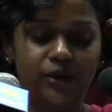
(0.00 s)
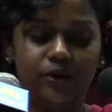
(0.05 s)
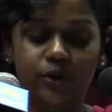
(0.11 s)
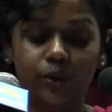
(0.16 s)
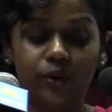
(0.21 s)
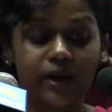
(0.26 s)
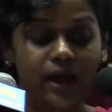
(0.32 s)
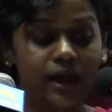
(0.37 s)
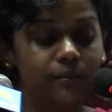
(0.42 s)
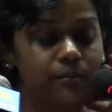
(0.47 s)

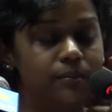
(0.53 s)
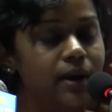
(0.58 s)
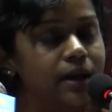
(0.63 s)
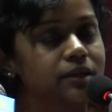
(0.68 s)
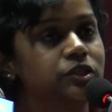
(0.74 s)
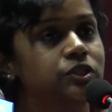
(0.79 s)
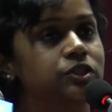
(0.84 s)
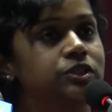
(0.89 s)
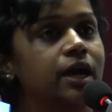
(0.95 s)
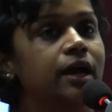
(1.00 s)
don't have
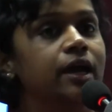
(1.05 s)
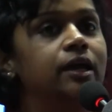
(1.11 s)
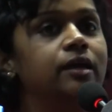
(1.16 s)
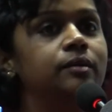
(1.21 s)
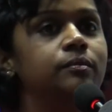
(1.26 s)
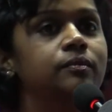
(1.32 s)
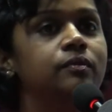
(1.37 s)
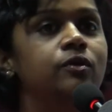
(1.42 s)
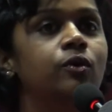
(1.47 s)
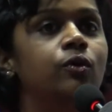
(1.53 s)
much
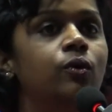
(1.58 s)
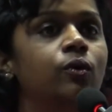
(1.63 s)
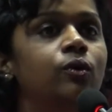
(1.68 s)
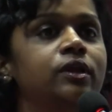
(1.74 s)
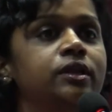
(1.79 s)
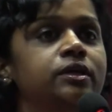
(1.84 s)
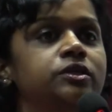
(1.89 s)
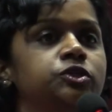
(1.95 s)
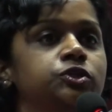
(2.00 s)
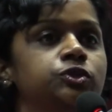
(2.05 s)
time, the
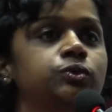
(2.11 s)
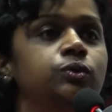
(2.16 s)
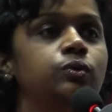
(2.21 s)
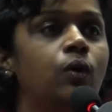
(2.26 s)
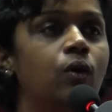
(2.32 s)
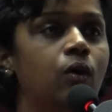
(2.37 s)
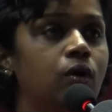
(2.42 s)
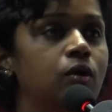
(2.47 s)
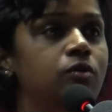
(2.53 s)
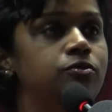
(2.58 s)
whole issue
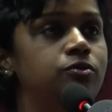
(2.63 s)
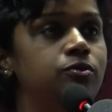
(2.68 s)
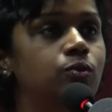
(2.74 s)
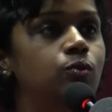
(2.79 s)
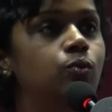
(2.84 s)
of